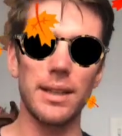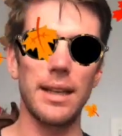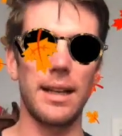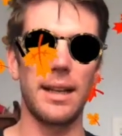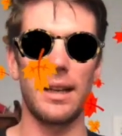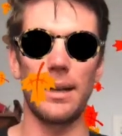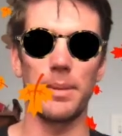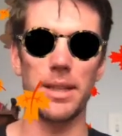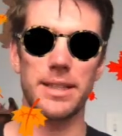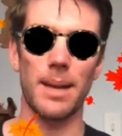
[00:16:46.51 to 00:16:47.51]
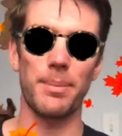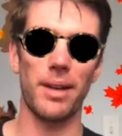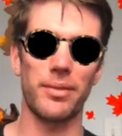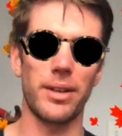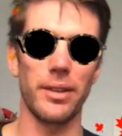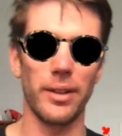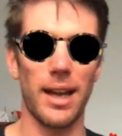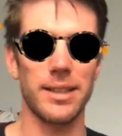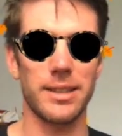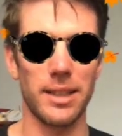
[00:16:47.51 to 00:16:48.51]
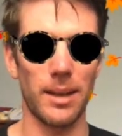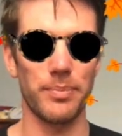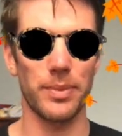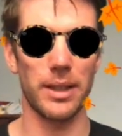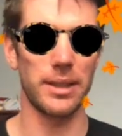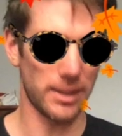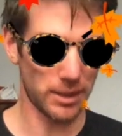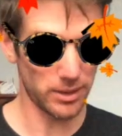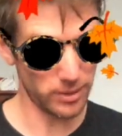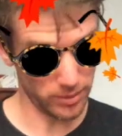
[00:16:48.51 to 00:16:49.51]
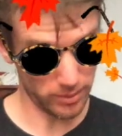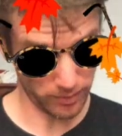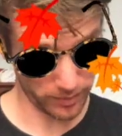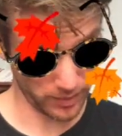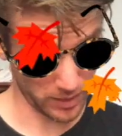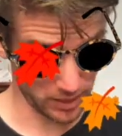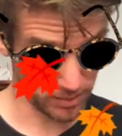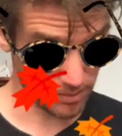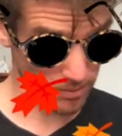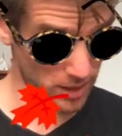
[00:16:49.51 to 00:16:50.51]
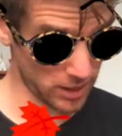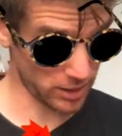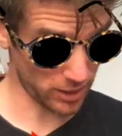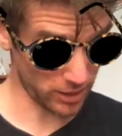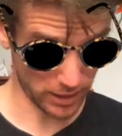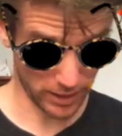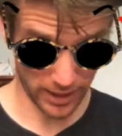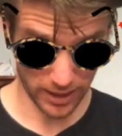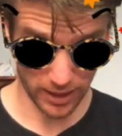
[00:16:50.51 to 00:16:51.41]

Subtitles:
And the step after the last step is to make sure that